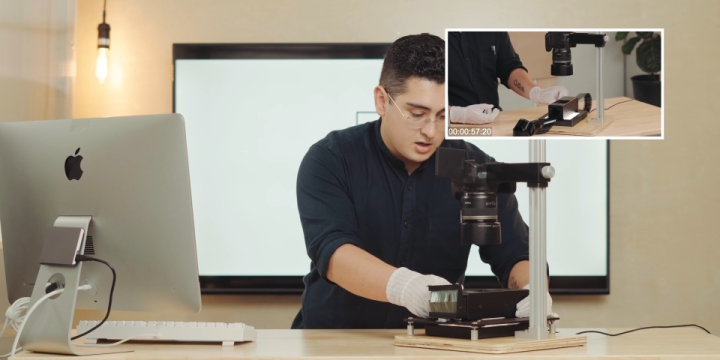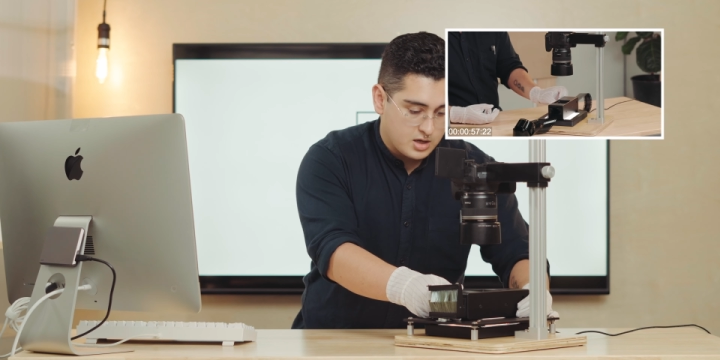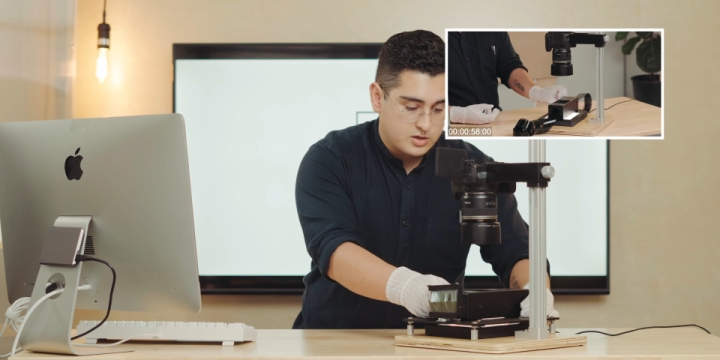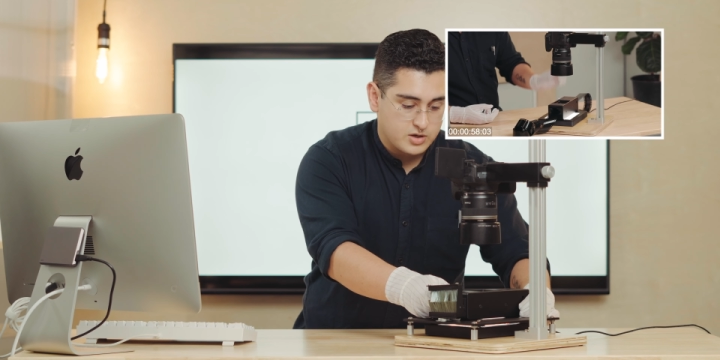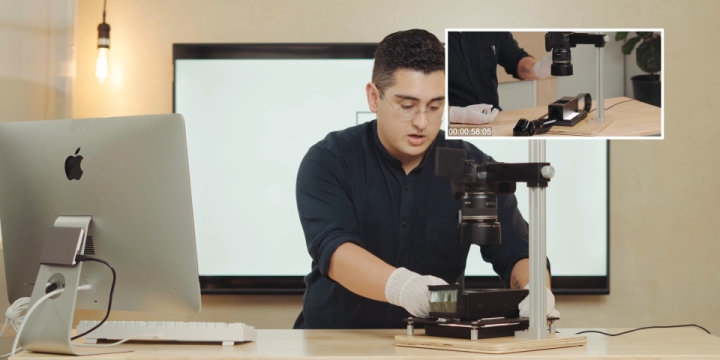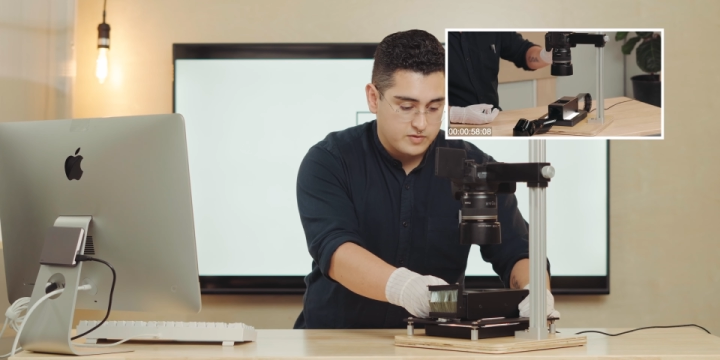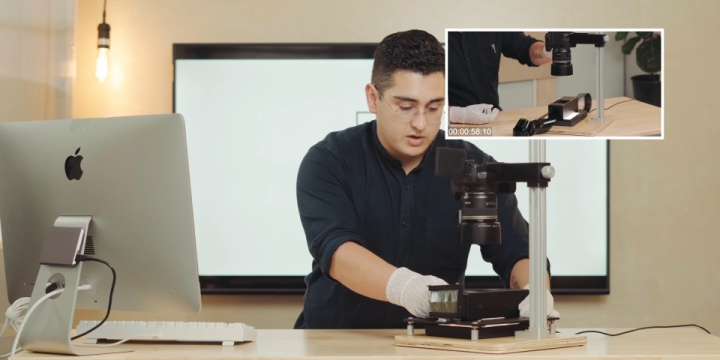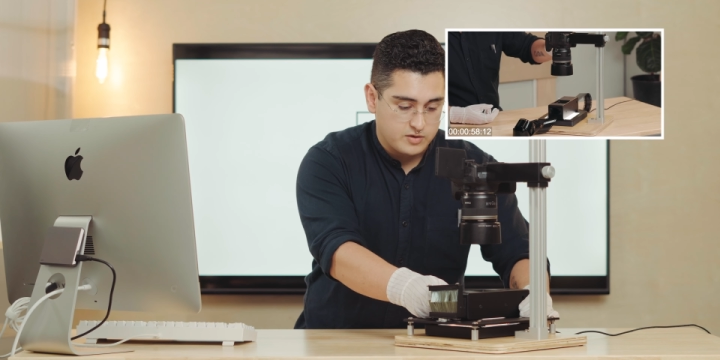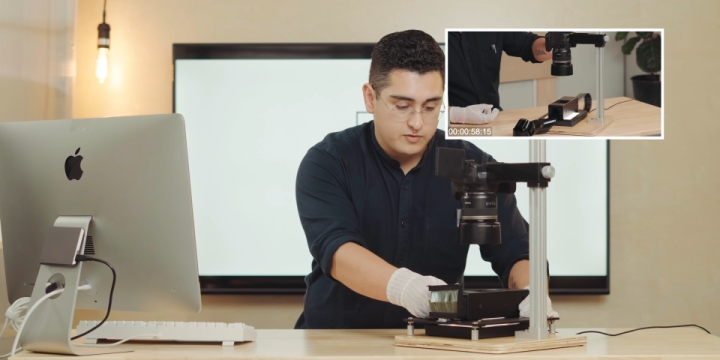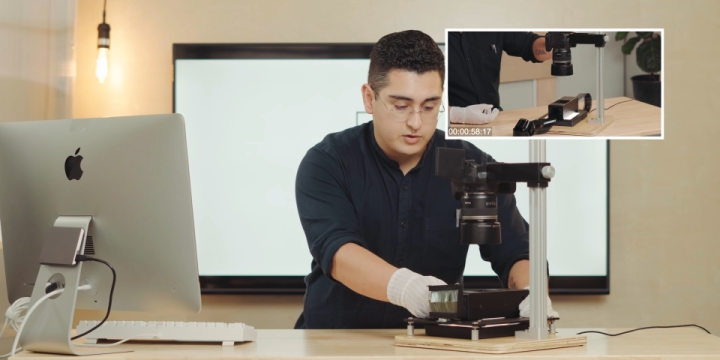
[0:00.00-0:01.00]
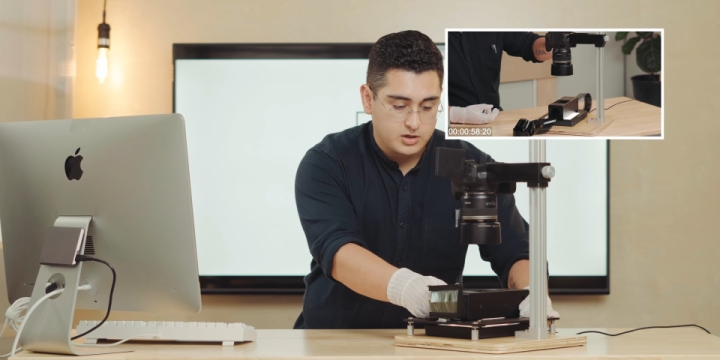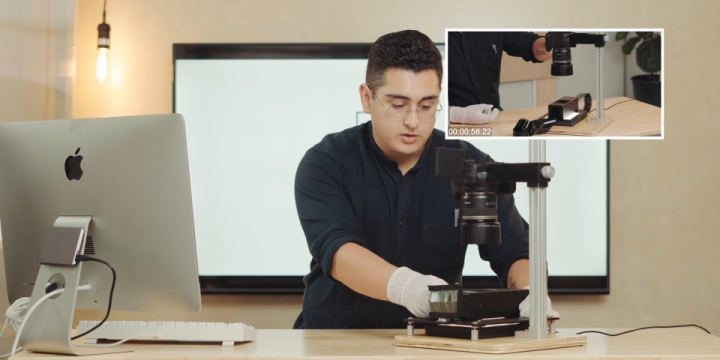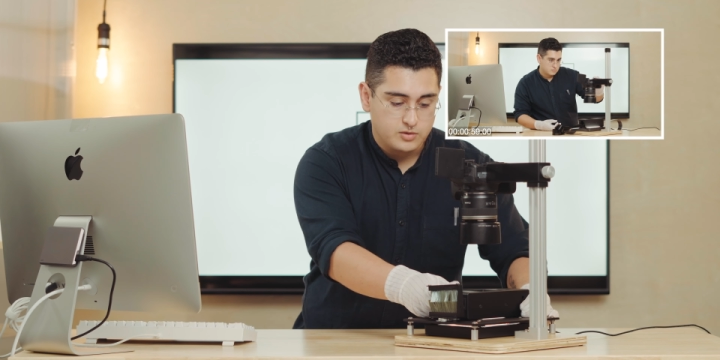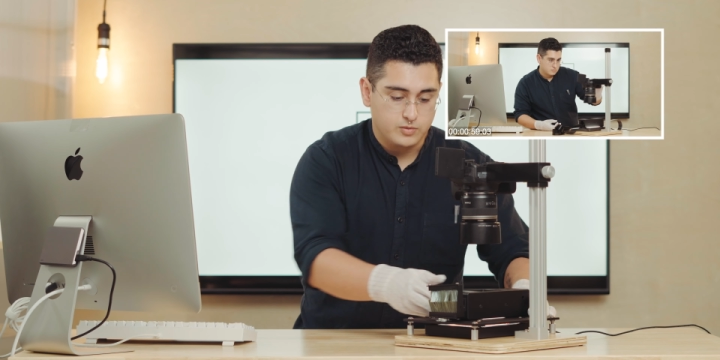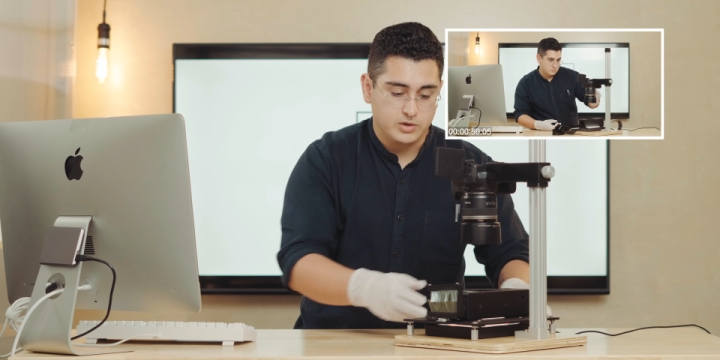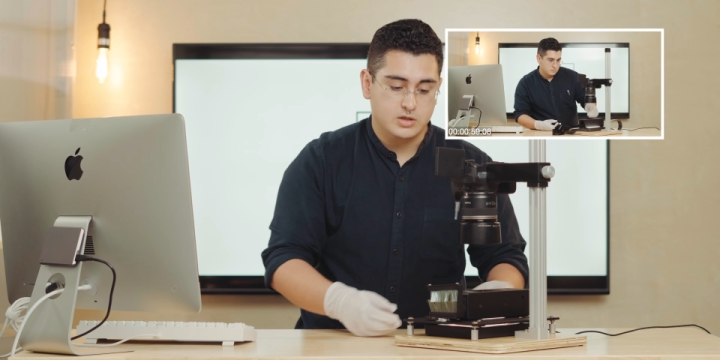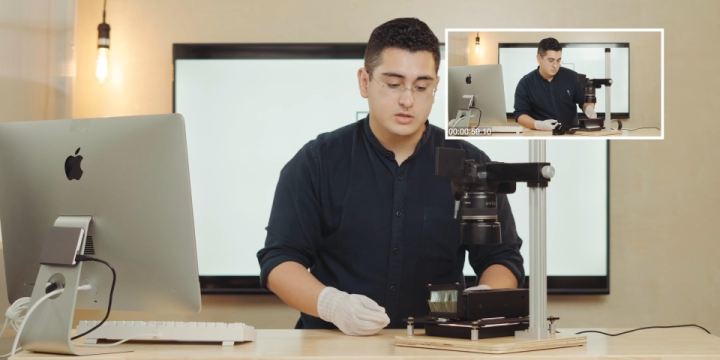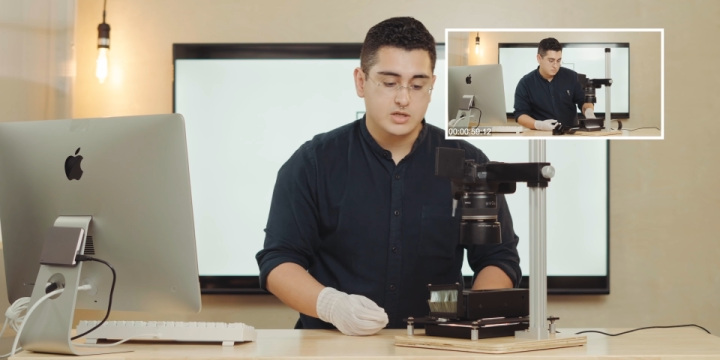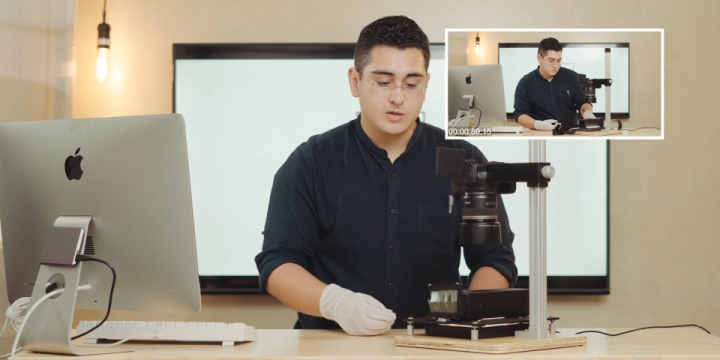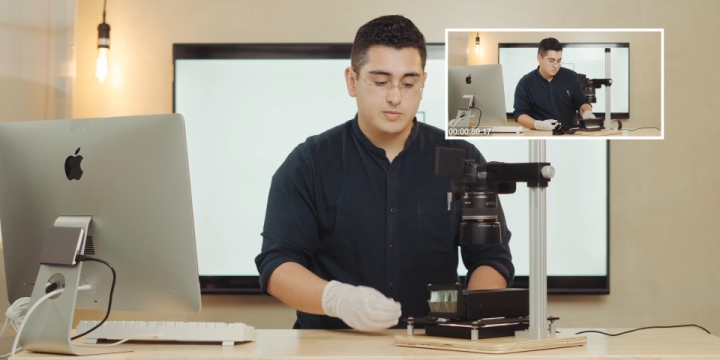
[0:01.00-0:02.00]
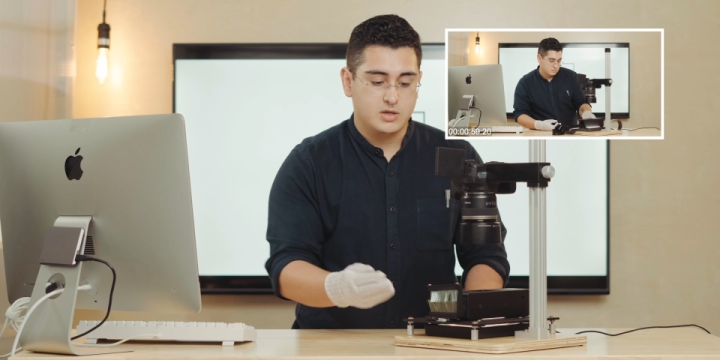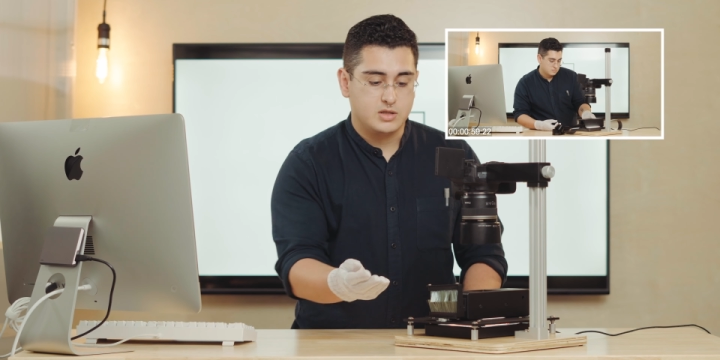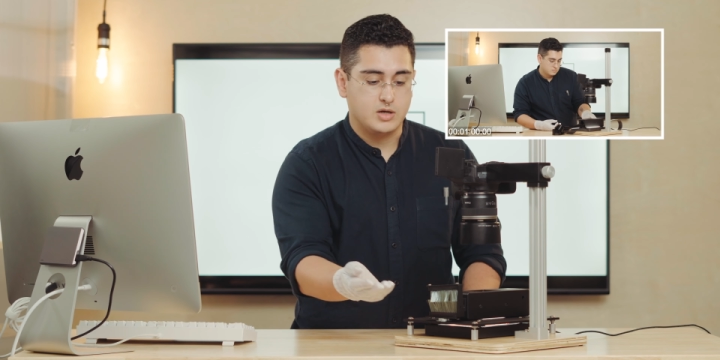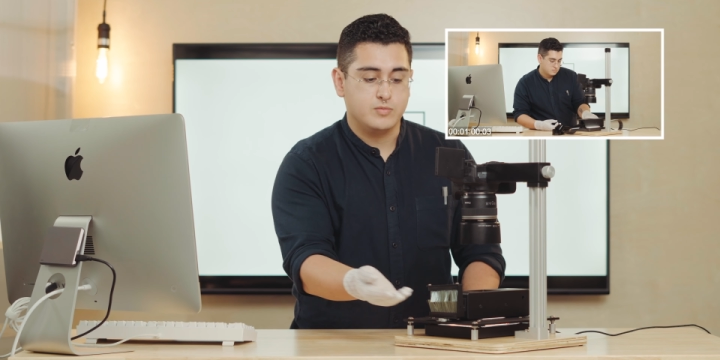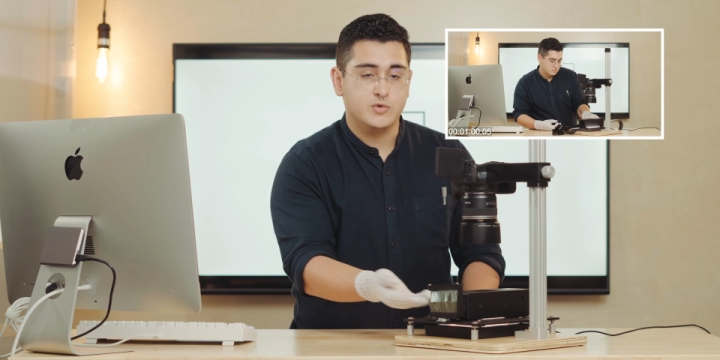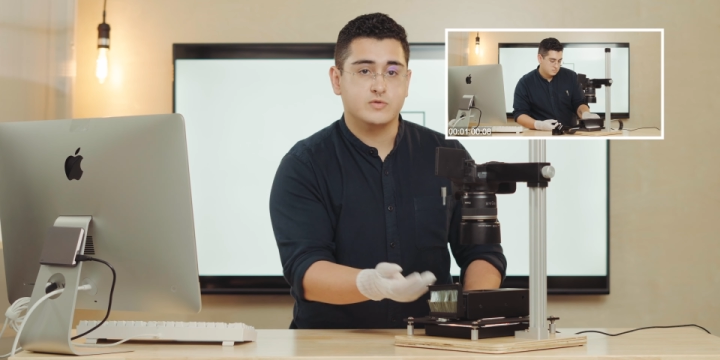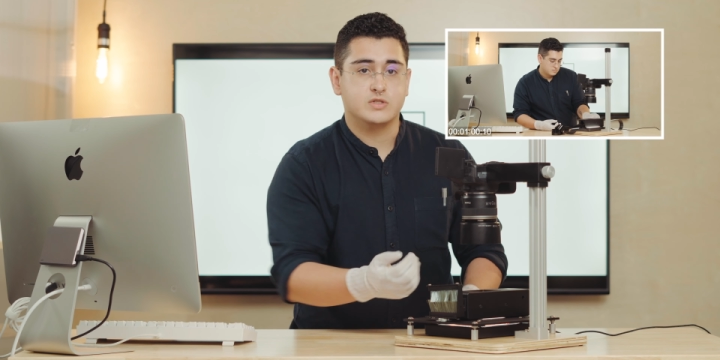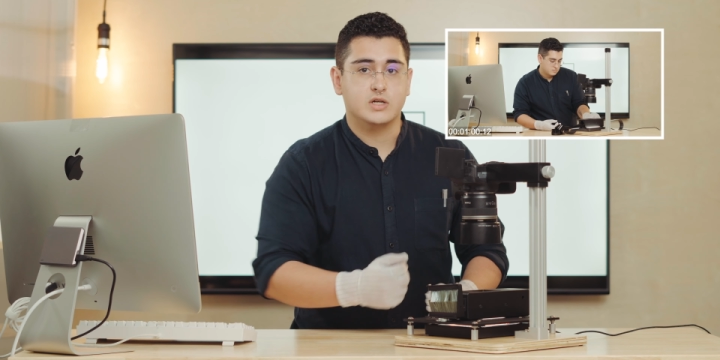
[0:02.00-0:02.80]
and you have a fully working setup that removes